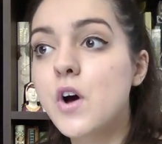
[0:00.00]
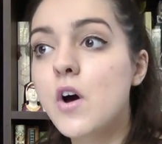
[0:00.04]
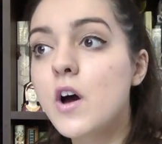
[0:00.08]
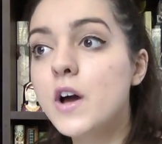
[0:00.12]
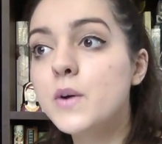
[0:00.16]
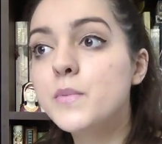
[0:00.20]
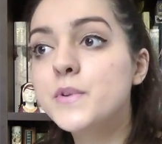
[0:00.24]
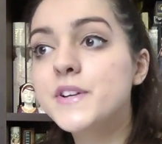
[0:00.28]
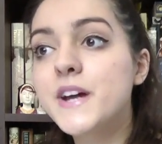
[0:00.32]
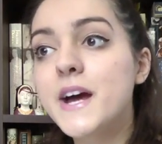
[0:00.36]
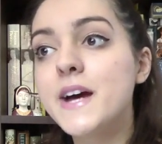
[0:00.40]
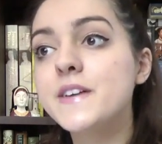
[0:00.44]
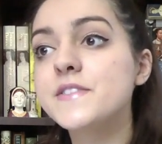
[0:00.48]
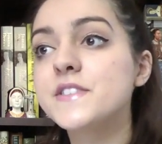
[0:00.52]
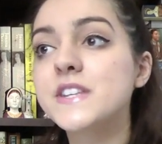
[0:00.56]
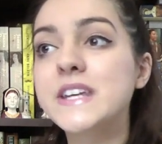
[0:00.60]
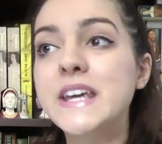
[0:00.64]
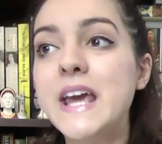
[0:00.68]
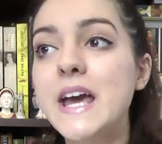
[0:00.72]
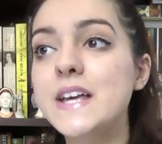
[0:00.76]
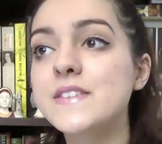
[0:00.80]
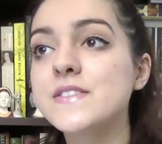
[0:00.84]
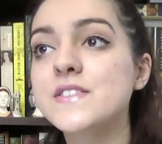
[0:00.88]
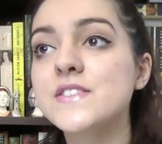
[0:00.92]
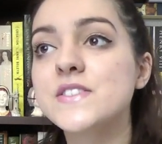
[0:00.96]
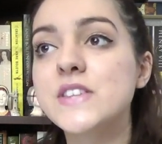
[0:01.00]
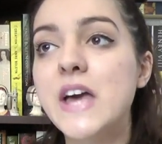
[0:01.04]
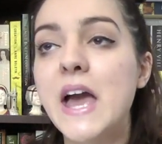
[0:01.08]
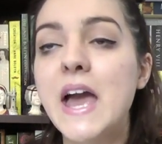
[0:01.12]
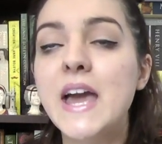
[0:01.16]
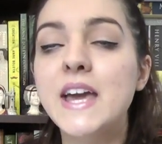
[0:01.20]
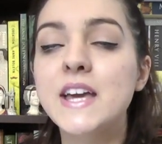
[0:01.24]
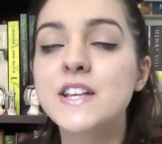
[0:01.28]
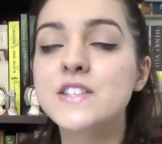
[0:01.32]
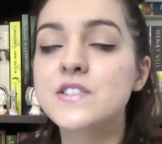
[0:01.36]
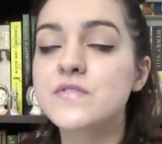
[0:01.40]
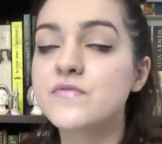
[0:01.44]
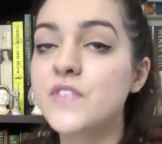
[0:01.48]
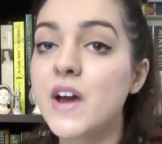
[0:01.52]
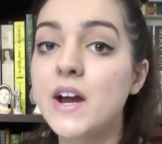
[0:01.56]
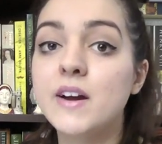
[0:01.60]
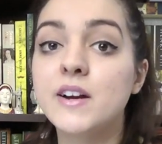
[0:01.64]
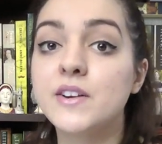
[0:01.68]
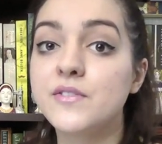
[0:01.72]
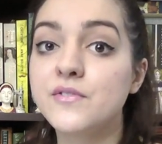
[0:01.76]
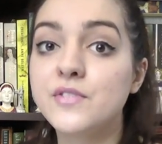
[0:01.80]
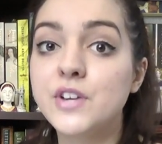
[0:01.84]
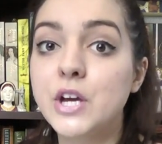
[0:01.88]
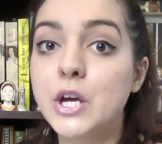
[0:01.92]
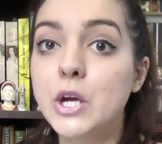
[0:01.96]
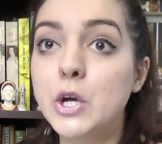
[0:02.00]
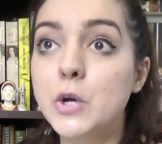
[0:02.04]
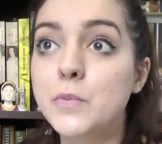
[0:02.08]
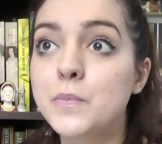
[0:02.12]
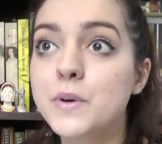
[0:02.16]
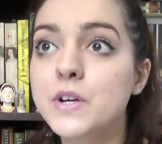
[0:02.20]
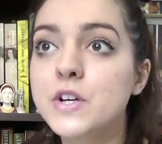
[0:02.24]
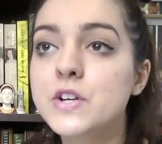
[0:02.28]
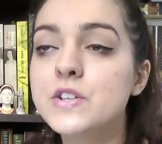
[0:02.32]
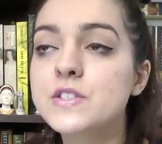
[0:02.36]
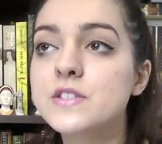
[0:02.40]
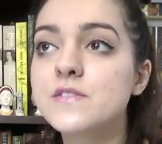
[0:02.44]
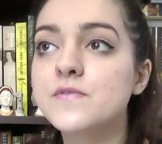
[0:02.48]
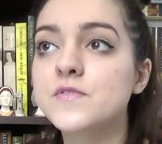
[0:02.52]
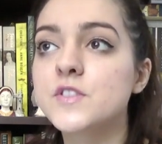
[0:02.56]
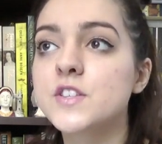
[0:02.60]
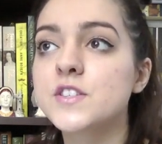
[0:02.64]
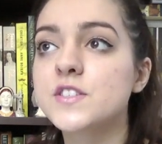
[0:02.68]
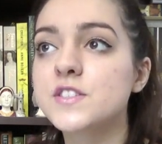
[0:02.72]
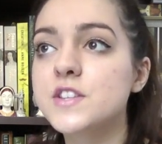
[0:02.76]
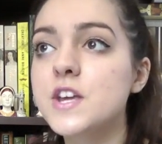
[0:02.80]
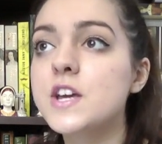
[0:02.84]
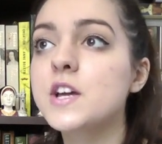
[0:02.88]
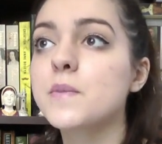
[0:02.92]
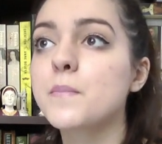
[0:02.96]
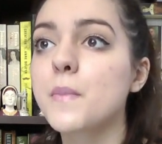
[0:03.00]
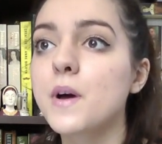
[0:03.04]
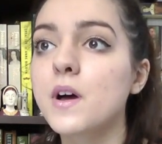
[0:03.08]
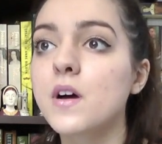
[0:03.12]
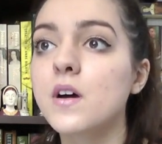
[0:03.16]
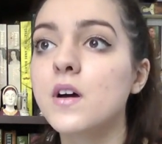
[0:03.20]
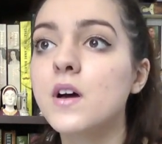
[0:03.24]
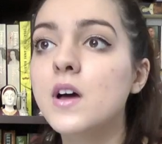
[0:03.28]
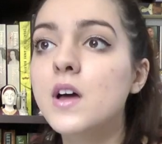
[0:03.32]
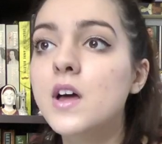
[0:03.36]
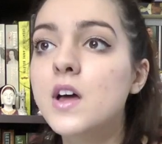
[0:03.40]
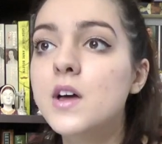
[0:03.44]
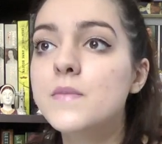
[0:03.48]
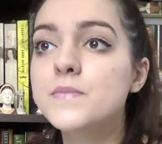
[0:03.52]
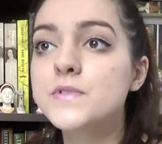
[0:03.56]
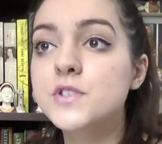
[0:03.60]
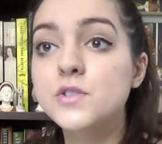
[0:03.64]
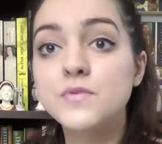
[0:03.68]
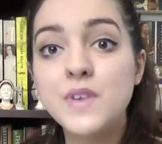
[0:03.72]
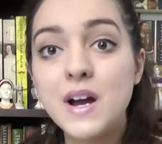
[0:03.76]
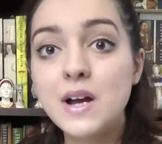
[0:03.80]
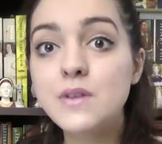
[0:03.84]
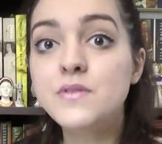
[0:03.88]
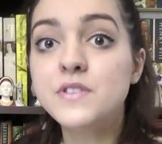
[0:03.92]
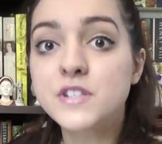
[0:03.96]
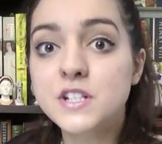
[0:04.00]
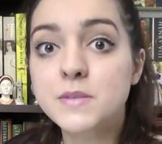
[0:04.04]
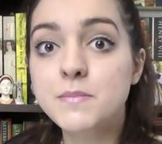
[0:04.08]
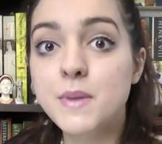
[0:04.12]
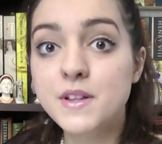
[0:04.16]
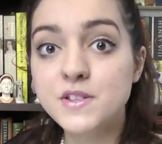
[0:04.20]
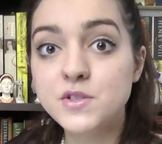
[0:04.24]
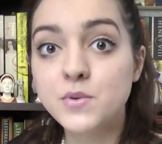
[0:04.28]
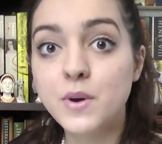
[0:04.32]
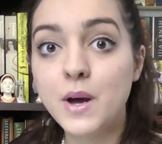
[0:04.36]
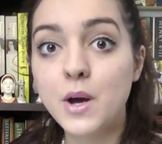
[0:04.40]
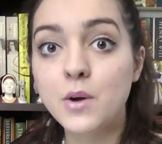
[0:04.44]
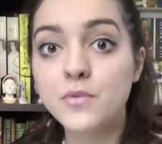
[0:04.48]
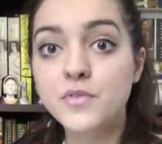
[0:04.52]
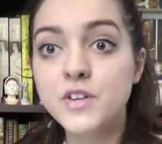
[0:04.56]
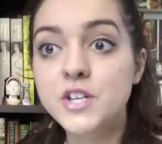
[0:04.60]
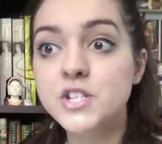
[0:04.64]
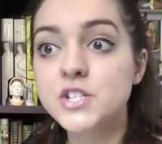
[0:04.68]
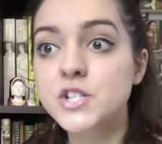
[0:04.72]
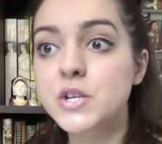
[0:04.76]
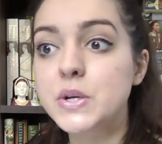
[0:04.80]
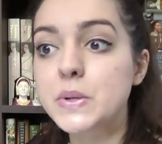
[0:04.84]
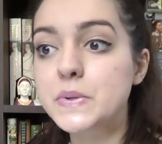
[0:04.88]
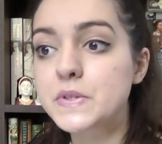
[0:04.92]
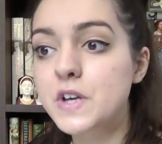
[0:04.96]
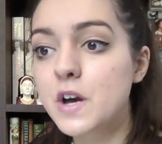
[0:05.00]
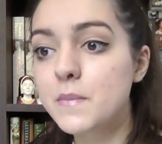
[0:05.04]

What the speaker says: I would hazard a guess at saying it's very few because of the stigma surrounding mental health issues.